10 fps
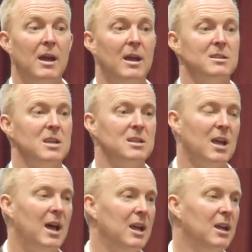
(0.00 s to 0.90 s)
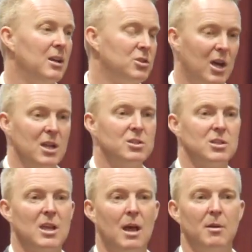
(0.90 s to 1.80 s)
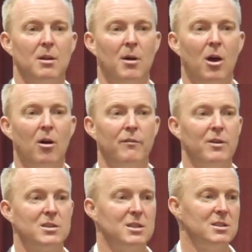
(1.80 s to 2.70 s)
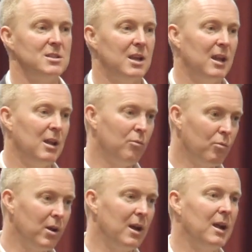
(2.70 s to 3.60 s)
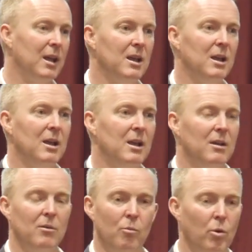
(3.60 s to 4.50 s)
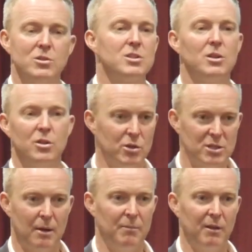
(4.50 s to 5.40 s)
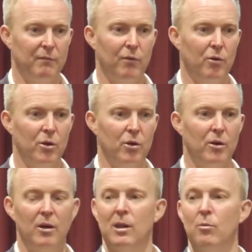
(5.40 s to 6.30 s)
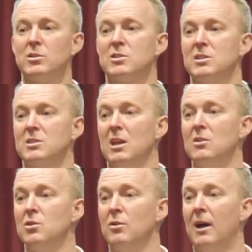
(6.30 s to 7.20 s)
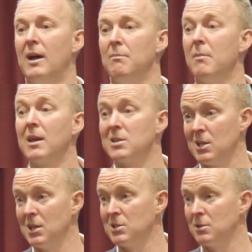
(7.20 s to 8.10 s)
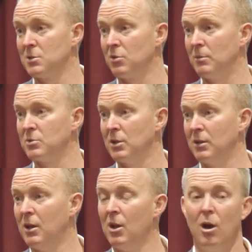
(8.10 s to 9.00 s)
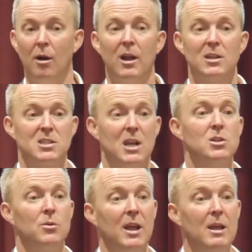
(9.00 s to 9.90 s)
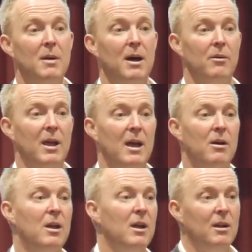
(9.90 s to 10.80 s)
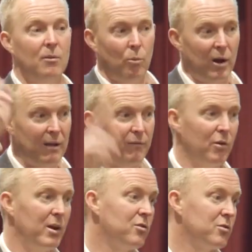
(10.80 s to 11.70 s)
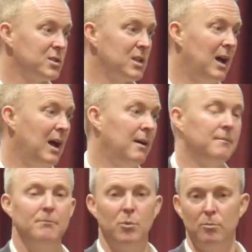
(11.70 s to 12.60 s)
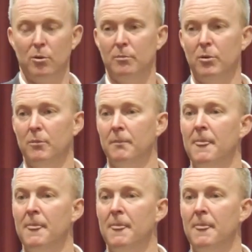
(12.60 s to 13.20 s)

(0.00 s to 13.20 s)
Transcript: and says, Hey, Jay's just come into my office and said he really wants to do something for you. He wants to send you a magazine subscription. I'm going to send you an email now. Whatever your interests are, boom, boom, boom.